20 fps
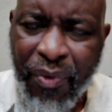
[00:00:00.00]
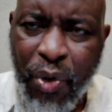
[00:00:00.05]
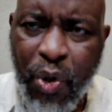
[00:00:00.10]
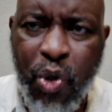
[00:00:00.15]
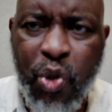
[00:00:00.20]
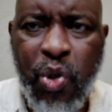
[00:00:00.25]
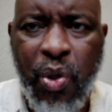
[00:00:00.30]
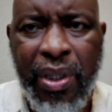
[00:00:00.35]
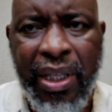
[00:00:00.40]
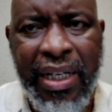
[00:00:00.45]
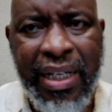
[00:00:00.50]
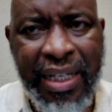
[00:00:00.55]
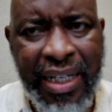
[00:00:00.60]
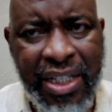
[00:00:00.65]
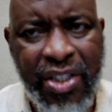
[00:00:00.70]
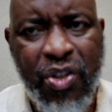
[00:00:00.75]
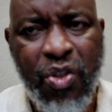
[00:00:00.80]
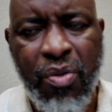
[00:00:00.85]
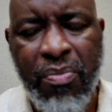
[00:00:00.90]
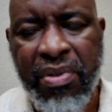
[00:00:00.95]
So there
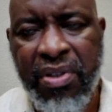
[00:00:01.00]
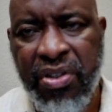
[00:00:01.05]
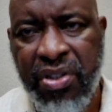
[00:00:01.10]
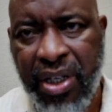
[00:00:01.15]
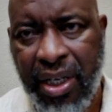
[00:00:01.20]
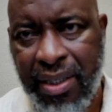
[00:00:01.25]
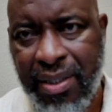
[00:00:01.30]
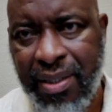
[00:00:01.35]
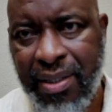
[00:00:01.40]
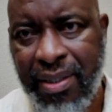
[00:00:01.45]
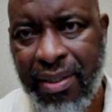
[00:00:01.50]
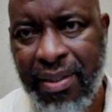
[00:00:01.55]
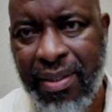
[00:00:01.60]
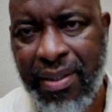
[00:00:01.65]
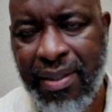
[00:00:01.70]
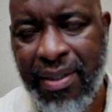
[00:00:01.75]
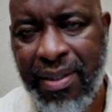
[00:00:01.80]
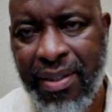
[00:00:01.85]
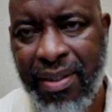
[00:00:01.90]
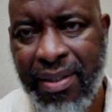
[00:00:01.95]
needs to be
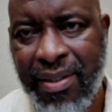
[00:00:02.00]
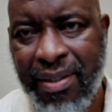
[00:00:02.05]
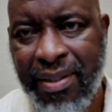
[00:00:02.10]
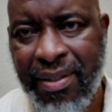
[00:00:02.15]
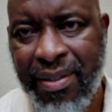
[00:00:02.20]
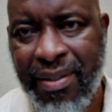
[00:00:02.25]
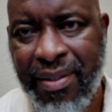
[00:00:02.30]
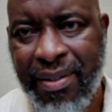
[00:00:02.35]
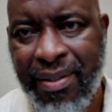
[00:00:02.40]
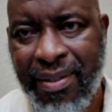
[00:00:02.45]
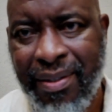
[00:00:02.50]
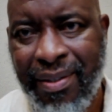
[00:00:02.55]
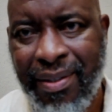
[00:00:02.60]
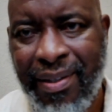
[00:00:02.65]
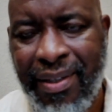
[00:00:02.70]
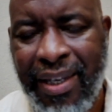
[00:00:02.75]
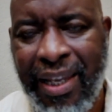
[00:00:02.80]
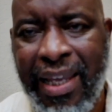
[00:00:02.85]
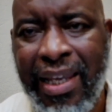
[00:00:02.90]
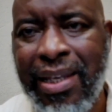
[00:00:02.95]
justice
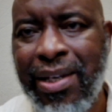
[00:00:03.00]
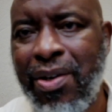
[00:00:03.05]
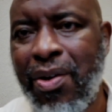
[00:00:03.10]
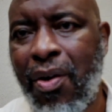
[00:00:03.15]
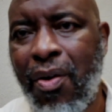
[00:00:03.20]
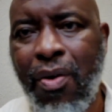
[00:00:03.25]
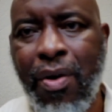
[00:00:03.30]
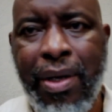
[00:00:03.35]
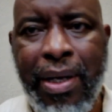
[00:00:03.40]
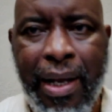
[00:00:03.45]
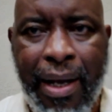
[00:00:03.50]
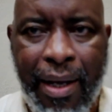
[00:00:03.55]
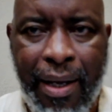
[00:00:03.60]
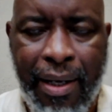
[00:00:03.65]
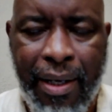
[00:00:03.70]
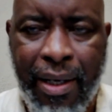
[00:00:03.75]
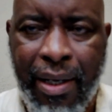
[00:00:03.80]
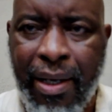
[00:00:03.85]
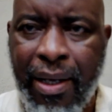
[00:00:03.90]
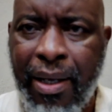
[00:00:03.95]
in order
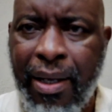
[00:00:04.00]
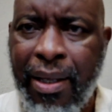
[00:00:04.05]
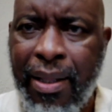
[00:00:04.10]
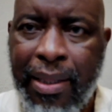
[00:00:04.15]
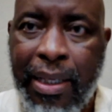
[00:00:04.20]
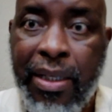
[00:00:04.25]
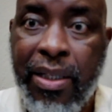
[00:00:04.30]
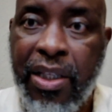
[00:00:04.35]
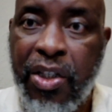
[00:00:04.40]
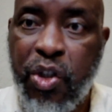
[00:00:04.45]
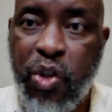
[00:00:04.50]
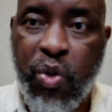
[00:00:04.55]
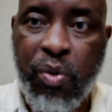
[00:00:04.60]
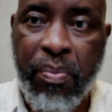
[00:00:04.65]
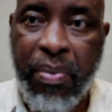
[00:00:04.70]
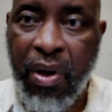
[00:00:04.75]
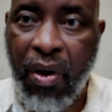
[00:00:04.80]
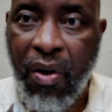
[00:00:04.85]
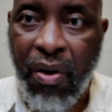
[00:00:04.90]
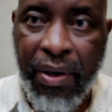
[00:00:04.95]
that there should
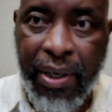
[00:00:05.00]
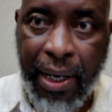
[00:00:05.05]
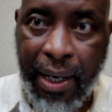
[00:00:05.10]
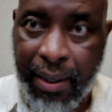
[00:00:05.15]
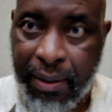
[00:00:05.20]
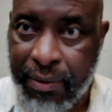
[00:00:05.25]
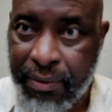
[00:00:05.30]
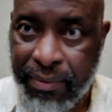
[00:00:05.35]
be order.